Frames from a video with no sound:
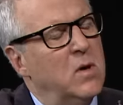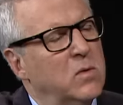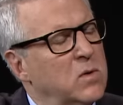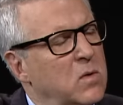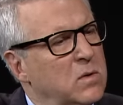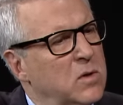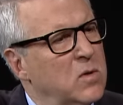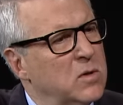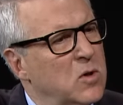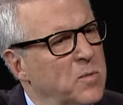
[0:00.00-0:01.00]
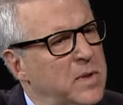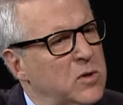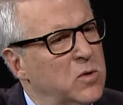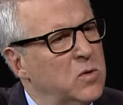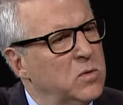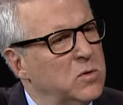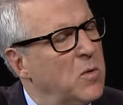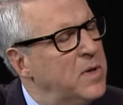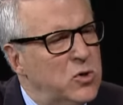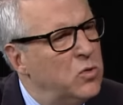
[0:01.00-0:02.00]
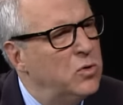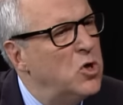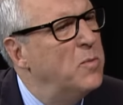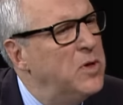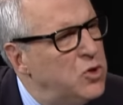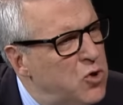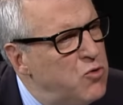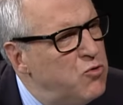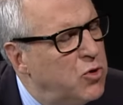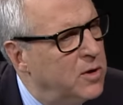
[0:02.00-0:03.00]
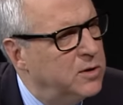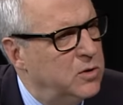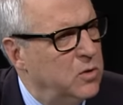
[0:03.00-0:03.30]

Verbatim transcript: no, don't, don't, don't, be too, don't, be too, don't be too good a